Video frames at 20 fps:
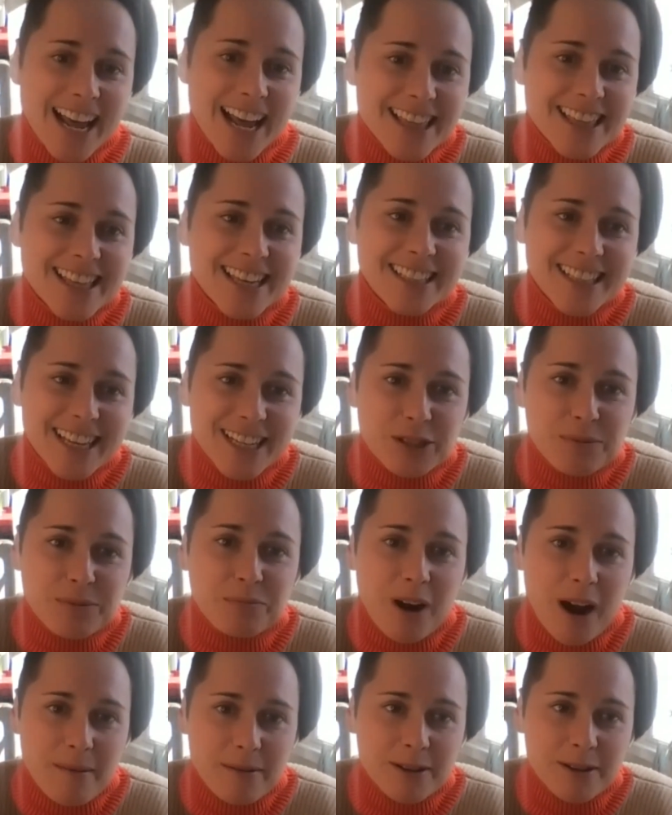And I think that's
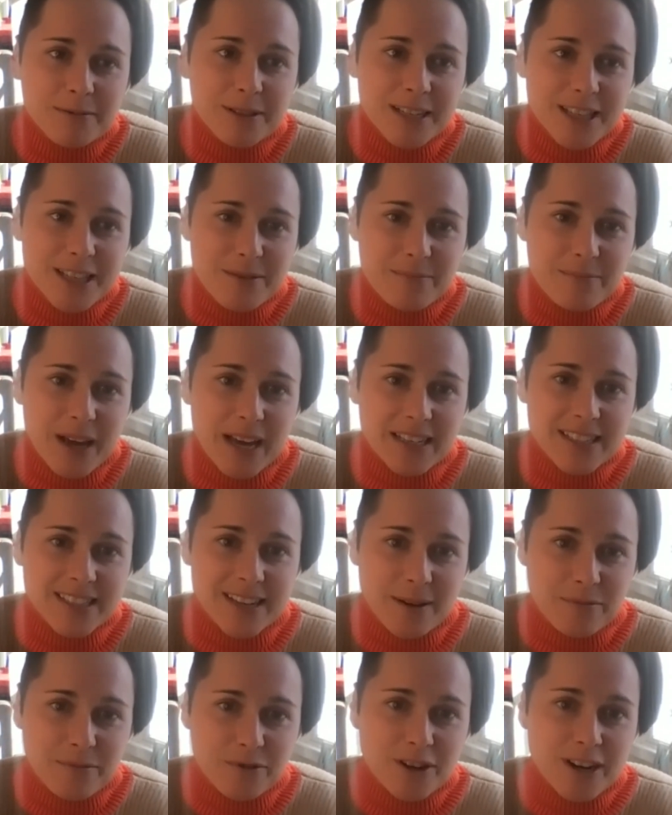probably the best
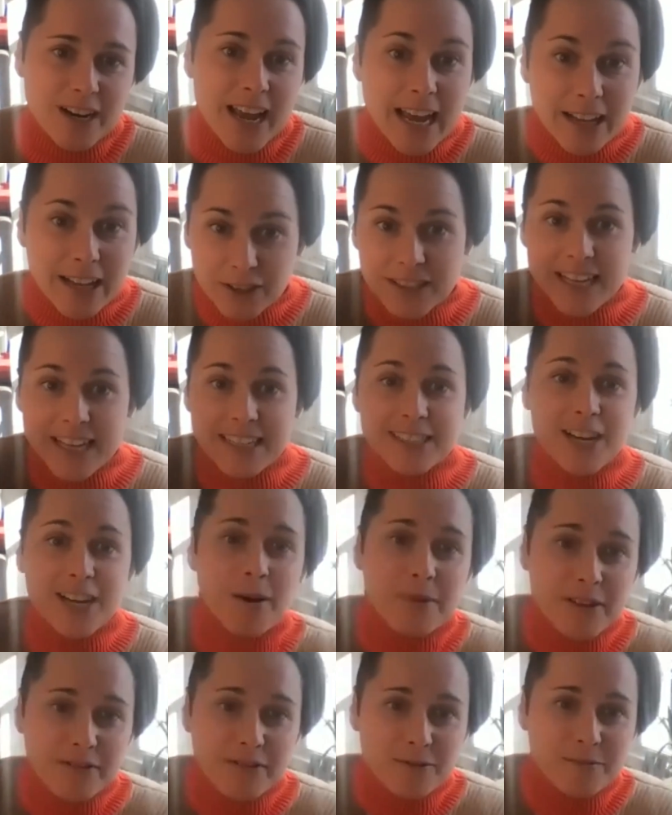summary. And look, that's
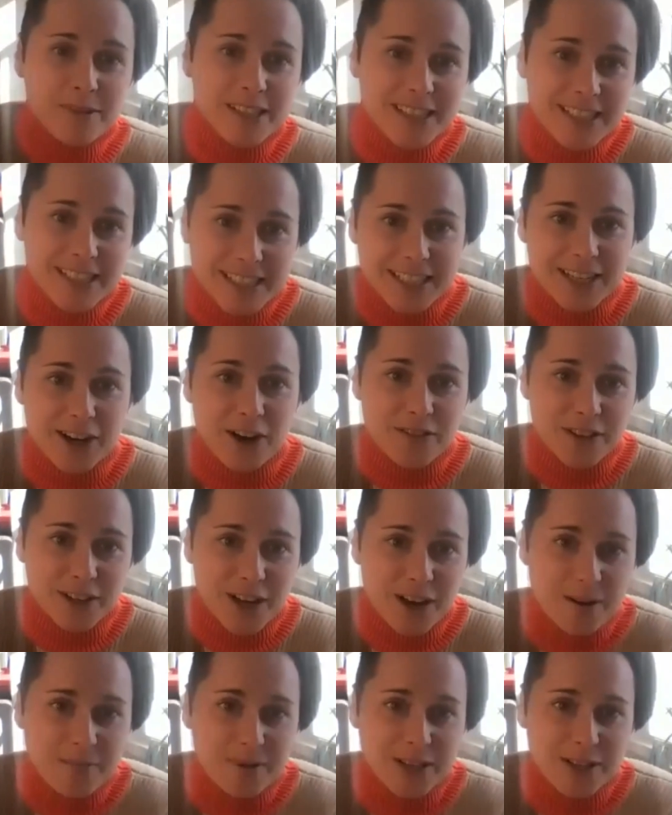coming from the CEO of the
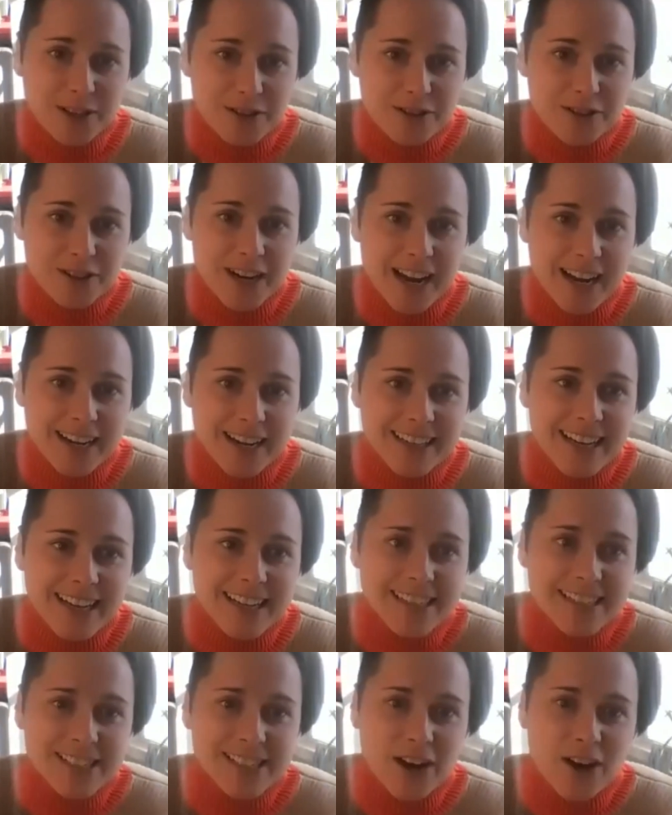company who created
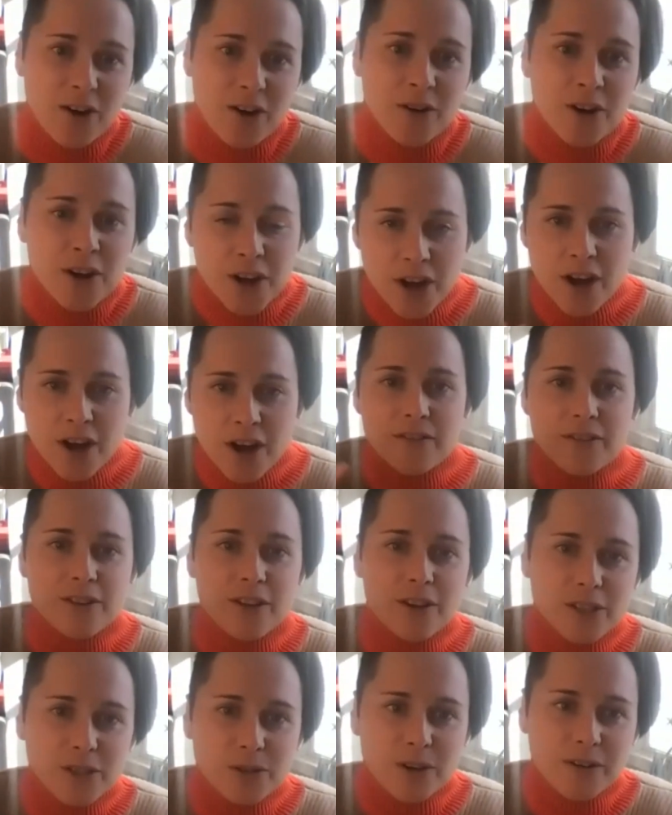it. So for
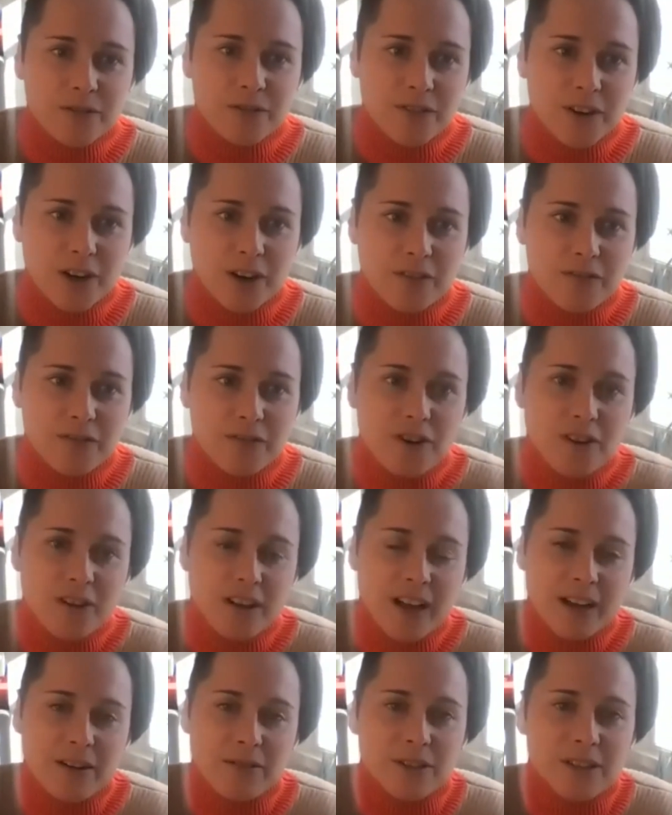those who are fearful,
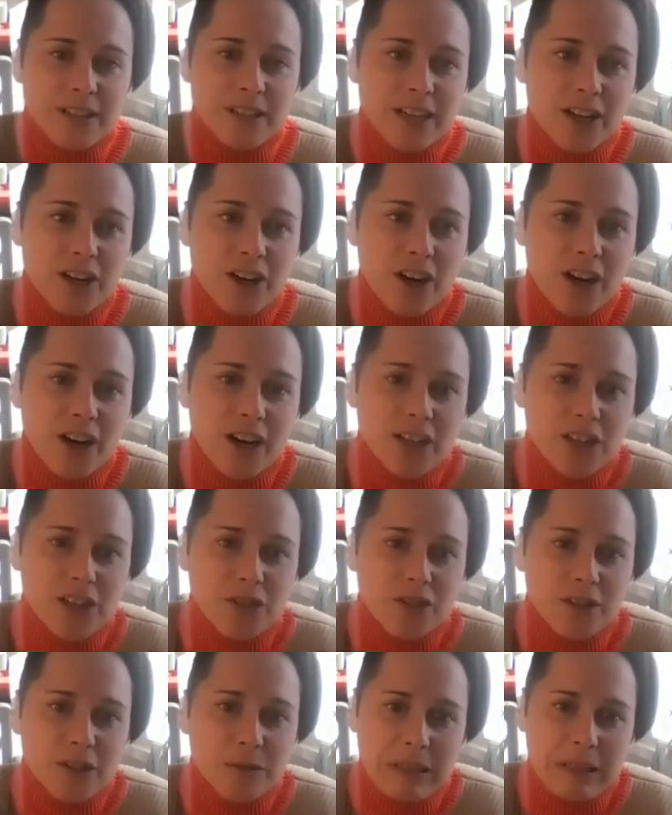I really encourage
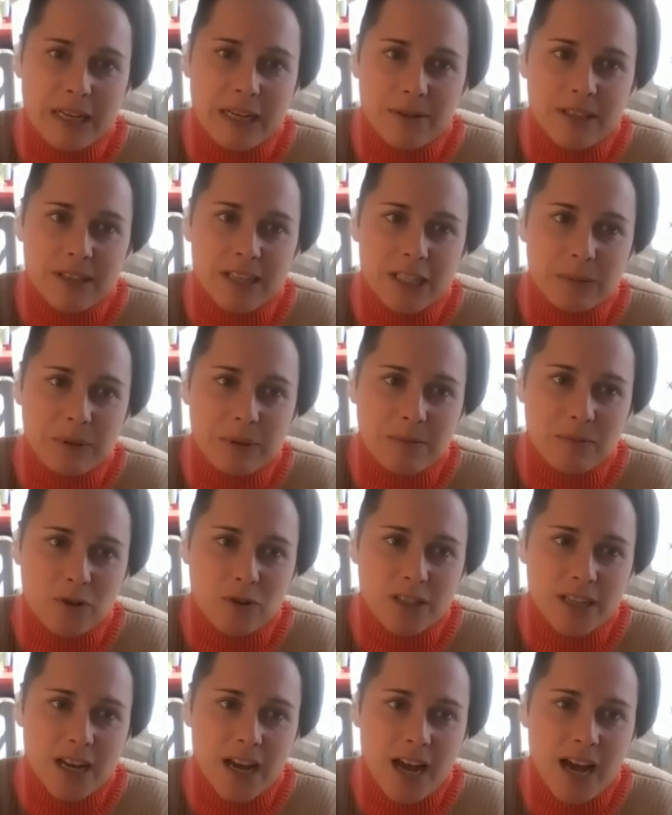you to play with it, spend
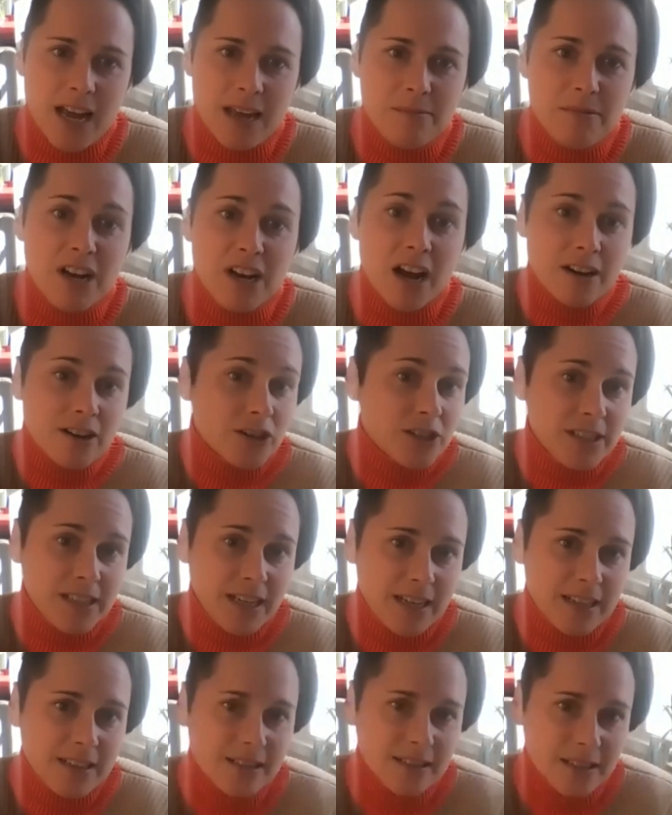more time, and
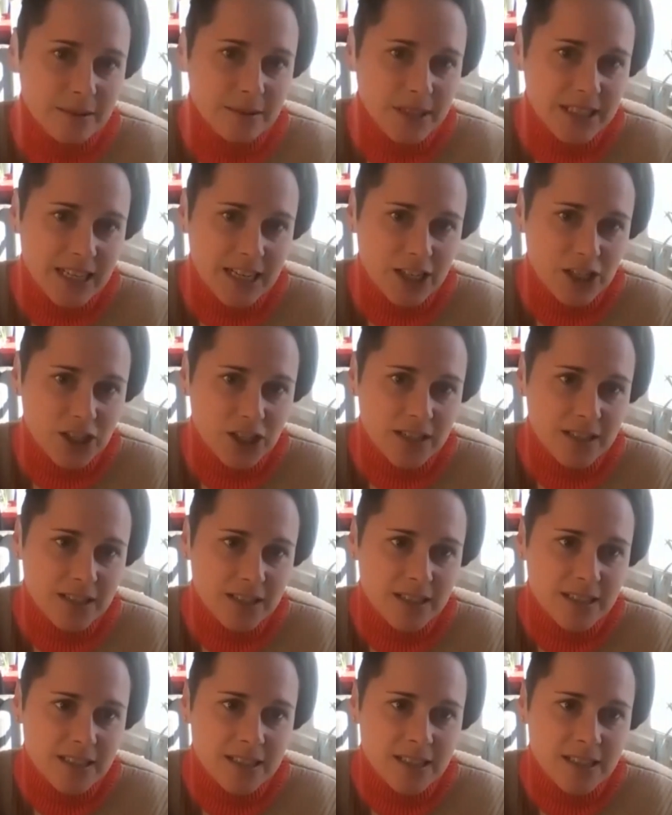understand the
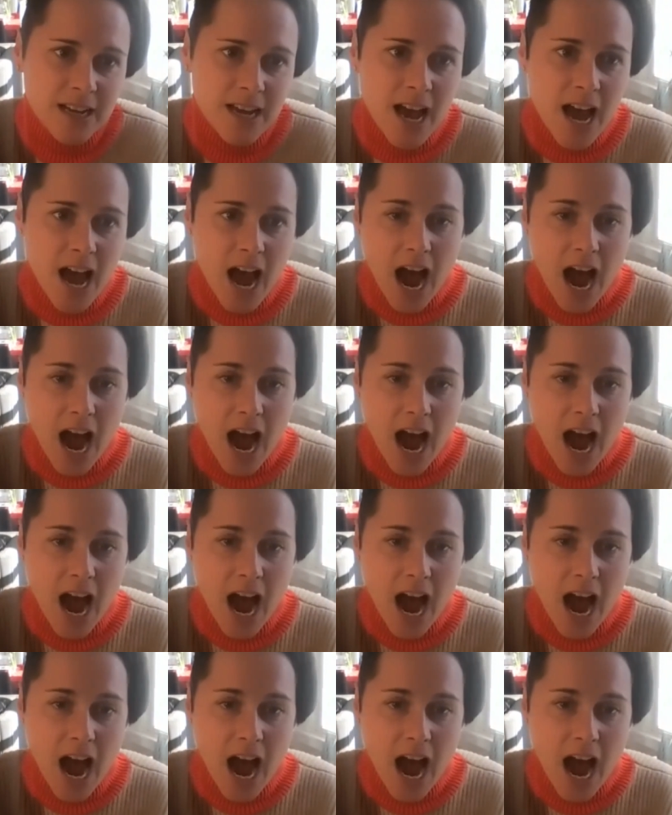limitations.